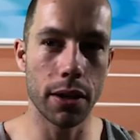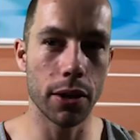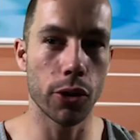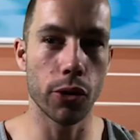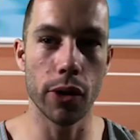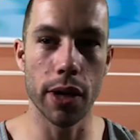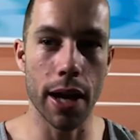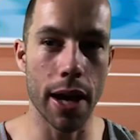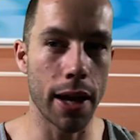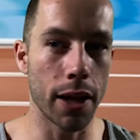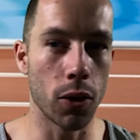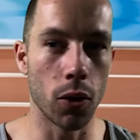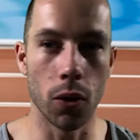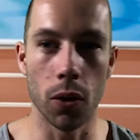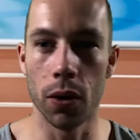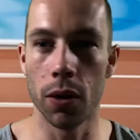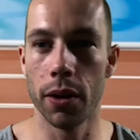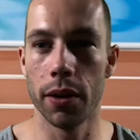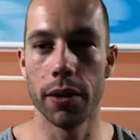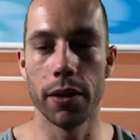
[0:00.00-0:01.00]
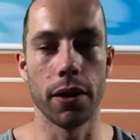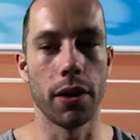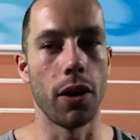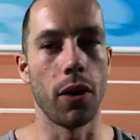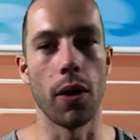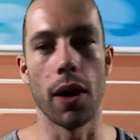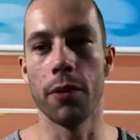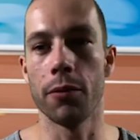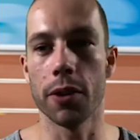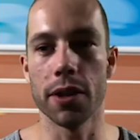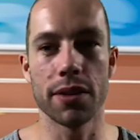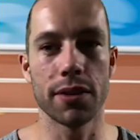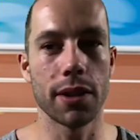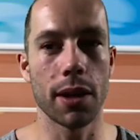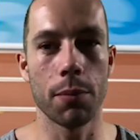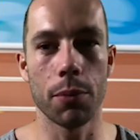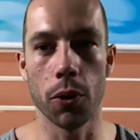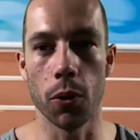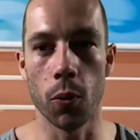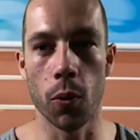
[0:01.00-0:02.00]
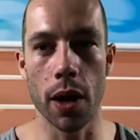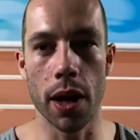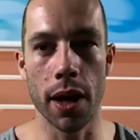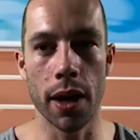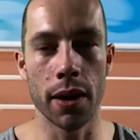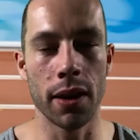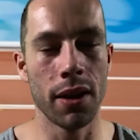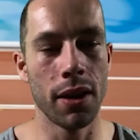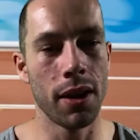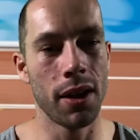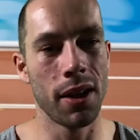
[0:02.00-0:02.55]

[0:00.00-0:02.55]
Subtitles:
degree angle, you know, every step of the way.